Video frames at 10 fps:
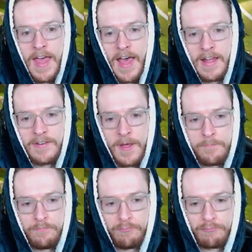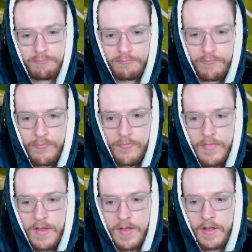And
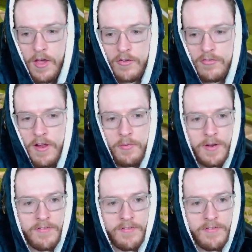going straight into it,